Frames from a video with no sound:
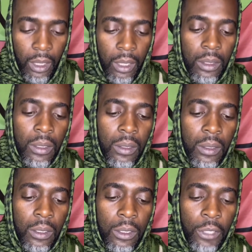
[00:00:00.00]
to
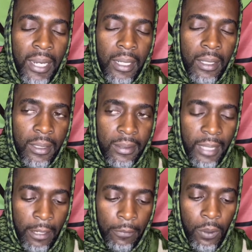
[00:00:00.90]
try and
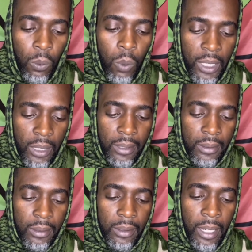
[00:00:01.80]
decipher what it is
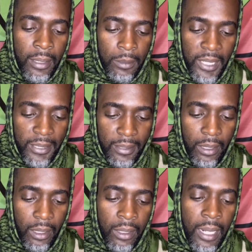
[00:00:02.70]
that is being said
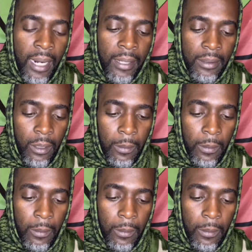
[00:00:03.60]
in that letter.